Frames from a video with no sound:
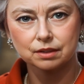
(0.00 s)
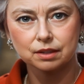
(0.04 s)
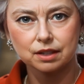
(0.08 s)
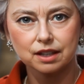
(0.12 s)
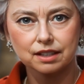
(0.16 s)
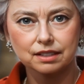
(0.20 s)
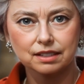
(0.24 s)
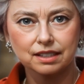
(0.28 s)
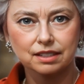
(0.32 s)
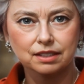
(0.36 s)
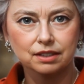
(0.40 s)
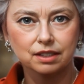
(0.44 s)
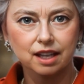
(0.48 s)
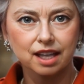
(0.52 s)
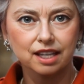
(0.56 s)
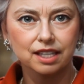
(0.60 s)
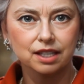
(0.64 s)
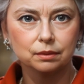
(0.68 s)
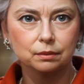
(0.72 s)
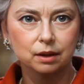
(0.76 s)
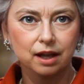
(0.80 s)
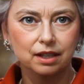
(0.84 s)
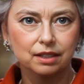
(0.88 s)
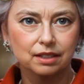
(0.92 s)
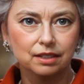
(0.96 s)
This has
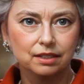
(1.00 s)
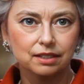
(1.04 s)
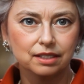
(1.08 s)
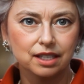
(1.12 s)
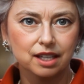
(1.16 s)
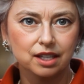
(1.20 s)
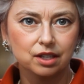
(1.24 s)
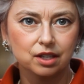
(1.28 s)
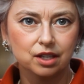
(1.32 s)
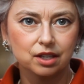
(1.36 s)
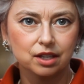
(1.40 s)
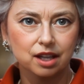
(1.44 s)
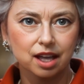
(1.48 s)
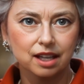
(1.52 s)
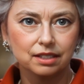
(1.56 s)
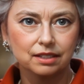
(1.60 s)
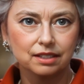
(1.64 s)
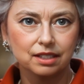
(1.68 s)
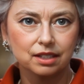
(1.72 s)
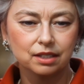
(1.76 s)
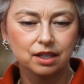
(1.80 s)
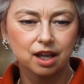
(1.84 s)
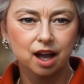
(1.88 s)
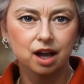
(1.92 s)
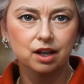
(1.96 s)
led to my distinction
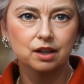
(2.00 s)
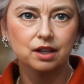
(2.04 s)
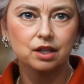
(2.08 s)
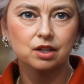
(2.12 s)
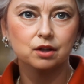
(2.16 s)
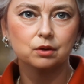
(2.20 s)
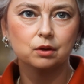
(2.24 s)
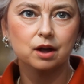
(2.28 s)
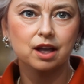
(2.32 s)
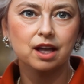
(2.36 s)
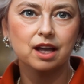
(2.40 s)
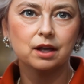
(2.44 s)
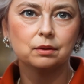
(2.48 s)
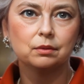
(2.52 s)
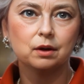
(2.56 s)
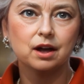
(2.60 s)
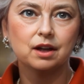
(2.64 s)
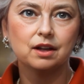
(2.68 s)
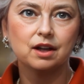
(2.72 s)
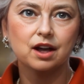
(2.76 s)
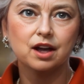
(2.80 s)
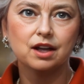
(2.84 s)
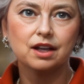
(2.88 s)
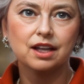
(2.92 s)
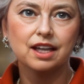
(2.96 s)
as the longest-reigning
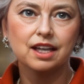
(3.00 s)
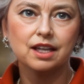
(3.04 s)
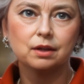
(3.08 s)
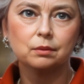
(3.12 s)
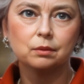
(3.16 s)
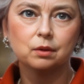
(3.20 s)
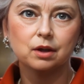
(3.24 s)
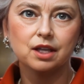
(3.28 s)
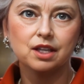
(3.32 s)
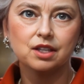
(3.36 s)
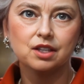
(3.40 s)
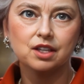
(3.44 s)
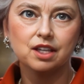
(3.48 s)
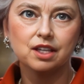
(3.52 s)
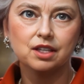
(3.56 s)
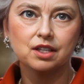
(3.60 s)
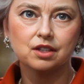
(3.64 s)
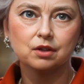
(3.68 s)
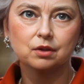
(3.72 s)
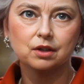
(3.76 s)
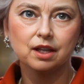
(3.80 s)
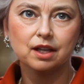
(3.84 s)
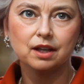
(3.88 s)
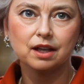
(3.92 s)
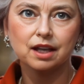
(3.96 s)
monarch in British
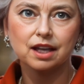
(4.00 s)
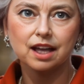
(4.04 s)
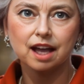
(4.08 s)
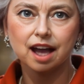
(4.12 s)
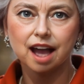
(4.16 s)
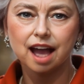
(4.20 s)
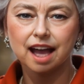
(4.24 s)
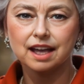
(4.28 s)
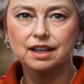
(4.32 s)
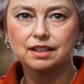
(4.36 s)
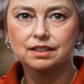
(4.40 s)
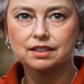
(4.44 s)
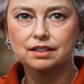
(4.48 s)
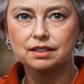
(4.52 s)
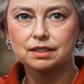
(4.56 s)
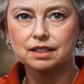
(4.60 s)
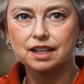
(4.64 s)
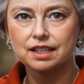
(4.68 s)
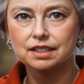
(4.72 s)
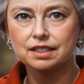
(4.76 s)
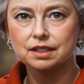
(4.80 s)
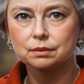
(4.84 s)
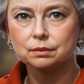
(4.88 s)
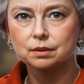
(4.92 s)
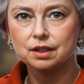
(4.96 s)
history, and is a
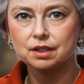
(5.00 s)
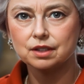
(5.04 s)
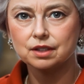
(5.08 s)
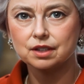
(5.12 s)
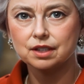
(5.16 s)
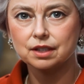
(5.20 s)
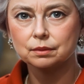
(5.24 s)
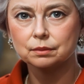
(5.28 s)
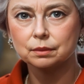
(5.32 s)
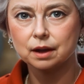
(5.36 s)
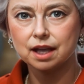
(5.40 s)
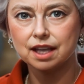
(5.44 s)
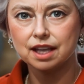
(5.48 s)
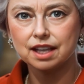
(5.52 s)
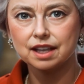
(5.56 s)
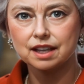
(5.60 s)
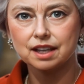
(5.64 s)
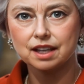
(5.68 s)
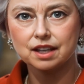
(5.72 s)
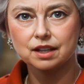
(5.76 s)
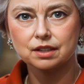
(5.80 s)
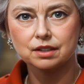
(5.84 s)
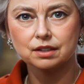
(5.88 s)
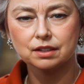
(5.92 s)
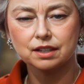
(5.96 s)
testament to the many
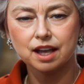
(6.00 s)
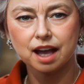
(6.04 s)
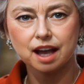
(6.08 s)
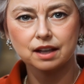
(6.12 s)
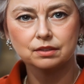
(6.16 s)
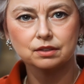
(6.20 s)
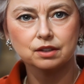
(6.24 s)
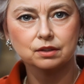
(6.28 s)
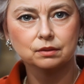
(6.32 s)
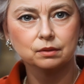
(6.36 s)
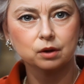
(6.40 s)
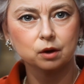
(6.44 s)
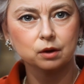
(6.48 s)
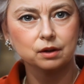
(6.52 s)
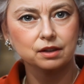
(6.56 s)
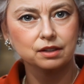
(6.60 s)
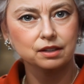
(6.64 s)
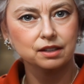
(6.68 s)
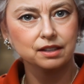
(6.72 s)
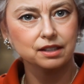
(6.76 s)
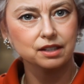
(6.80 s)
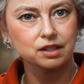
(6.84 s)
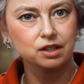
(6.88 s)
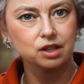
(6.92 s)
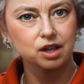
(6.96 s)
years I have
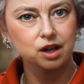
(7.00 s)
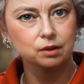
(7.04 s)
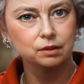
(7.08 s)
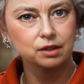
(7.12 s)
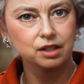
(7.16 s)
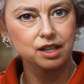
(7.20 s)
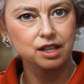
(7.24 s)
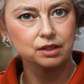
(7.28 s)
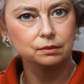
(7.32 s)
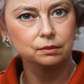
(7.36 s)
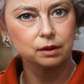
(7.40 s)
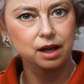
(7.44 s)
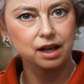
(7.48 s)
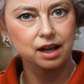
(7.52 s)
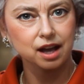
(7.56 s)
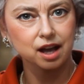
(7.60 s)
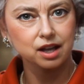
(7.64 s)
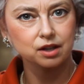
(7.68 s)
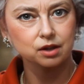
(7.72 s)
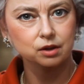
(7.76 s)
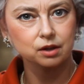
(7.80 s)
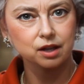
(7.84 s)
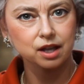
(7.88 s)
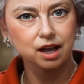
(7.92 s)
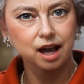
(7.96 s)
devoted to the service of my
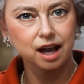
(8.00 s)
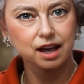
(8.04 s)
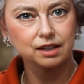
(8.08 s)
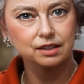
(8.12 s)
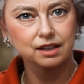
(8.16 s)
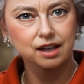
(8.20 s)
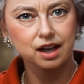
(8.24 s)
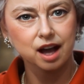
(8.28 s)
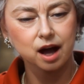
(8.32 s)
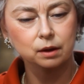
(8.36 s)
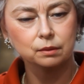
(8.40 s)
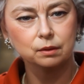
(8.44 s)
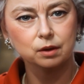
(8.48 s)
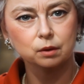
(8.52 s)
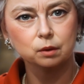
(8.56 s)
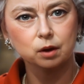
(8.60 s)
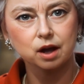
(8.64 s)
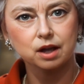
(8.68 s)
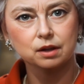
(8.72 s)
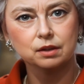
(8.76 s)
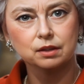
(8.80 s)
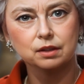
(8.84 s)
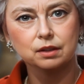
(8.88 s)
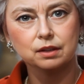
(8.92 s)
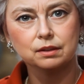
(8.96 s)
country and the
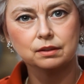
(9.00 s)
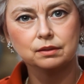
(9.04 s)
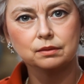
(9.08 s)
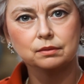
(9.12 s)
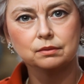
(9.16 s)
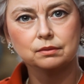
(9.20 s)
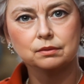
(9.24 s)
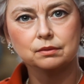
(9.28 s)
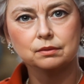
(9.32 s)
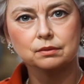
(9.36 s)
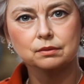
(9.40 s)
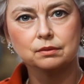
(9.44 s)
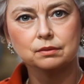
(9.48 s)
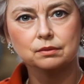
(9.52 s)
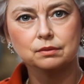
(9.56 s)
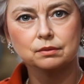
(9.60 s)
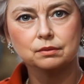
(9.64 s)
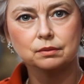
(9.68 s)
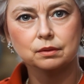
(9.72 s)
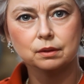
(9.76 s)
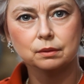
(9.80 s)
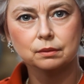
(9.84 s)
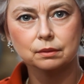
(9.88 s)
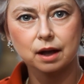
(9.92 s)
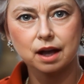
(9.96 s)
Commonwealth.
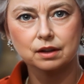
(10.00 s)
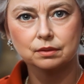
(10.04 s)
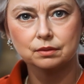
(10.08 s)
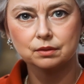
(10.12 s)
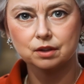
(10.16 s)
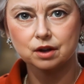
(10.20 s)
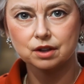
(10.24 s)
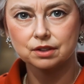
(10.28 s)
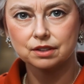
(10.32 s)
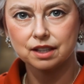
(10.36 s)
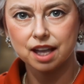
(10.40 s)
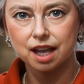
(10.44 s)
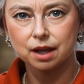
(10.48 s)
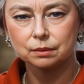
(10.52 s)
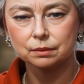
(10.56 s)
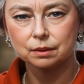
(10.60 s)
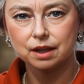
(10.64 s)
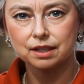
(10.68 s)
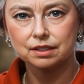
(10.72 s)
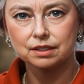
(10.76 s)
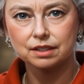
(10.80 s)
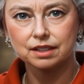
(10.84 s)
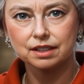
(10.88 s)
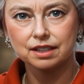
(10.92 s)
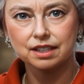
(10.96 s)
My full name
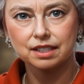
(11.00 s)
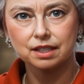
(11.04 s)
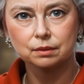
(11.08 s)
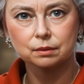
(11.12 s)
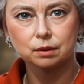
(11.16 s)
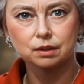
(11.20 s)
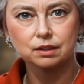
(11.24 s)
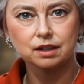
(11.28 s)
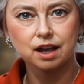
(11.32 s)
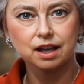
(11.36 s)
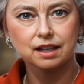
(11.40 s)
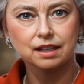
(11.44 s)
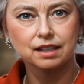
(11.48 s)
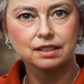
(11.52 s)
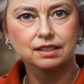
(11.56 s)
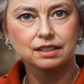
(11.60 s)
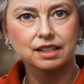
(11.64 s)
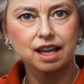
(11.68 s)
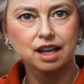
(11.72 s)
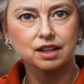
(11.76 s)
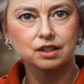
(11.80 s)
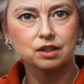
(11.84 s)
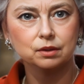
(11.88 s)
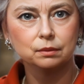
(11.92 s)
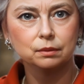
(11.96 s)
is Elizabeth
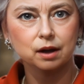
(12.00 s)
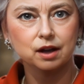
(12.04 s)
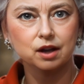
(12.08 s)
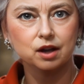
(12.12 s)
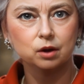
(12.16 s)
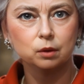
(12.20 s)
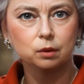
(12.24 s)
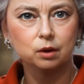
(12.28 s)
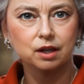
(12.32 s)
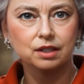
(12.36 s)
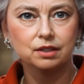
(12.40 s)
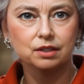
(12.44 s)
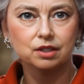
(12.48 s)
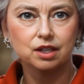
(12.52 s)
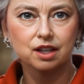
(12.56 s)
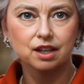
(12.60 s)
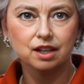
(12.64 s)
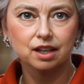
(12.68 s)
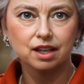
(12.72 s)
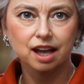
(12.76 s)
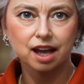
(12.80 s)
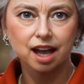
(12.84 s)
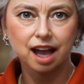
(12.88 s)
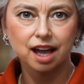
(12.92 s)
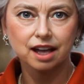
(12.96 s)
Alexandra Mary
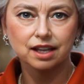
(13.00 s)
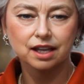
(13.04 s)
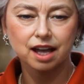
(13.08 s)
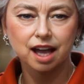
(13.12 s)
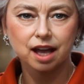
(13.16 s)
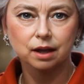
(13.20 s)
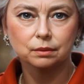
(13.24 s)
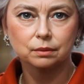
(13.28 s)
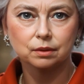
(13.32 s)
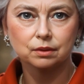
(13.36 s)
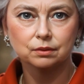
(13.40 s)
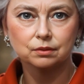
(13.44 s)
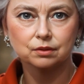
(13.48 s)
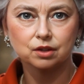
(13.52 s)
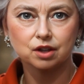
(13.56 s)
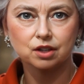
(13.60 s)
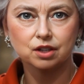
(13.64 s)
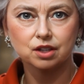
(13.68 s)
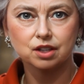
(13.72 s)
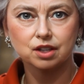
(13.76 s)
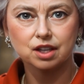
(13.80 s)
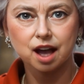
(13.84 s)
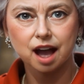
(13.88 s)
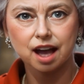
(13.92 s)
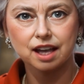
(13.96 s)
Windsor, and I am the
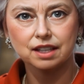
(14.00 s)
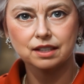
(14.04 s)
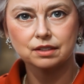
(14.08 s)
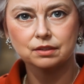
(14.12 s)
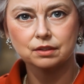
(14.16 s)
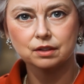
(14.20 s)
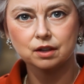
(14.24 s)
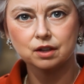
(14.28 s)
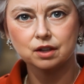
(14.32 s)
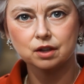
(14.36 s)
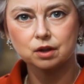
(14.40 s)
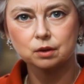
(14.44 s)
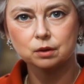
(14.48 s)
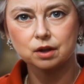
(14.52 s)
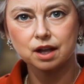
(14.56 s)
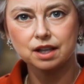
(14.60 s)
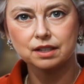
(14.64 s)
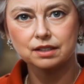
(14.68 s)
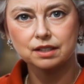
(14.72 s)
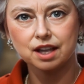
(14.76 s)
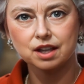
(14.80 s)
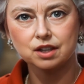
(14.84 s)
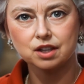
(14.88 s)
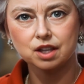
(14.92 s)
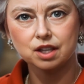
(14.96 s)
first child of the Duke
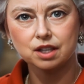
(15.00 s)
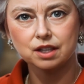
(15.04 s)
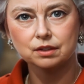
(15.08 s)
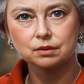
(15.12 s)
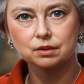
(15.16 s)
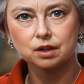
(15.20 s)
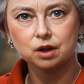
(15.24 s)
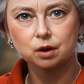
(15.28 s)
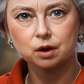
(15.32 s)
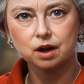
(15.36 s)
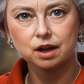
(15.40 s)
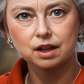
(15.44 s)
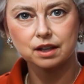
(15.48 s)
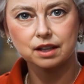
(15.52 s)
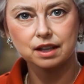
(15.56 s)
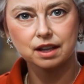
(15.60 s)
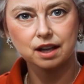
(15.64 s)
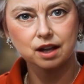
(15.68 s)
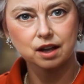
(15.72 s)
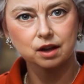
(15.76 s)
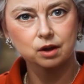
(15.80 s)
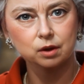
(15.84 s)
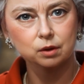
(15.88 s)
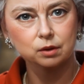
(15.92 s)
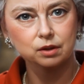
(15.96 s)
and Duchess of York,
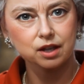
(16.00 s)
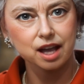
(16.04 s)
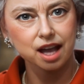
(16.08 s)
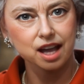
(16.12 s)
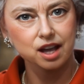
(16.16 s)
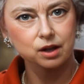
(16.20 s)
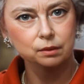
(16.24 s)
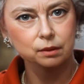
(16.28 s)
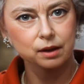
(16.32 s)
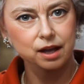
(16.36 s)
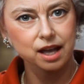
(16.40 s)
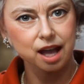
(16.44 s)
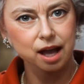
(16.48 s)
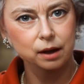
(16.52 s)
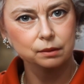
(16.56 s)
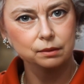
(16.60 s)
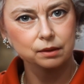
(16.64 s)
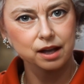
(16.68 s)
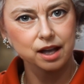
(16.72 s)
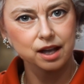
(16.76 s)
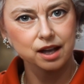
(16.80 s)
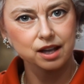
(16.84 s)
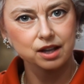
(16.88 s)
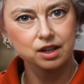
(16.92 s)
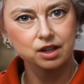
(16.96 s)
who later
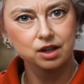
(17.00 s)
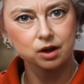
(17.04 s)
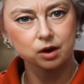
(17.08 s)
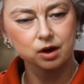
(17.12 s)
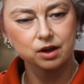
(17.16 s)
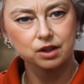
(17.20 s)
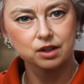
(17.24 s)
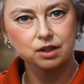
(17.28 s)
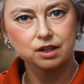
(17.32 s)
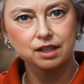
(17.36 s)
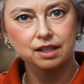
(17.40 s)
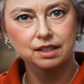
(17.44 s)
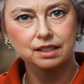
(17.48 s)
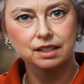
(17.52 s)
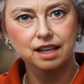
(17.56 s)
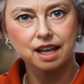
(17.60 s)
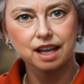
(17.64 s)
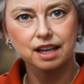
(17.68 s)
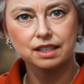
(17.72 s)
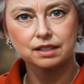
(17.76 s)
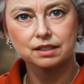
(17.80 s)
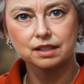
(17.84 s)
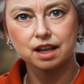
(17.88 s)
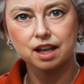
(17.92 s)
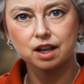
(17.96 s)
became King George
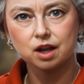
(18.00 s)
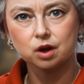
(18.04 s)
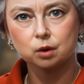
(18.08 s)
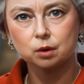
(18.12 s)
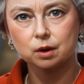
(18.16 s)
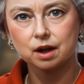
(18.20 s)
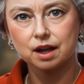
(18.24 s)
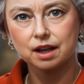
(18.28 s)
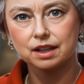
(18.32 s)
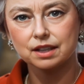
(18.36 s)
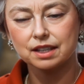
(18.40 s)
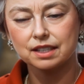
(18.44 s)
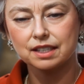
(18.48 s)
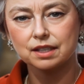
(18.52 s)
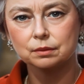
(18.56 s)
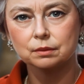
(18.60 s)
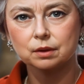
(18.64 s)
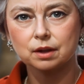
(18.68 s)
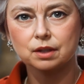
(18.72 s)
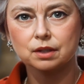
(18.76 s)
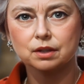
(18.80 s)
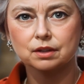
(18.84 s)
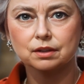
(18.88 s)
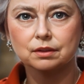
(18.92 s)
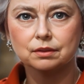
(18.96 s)
VI and Queen
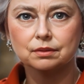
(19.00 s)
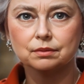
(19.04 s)
Elizabeth.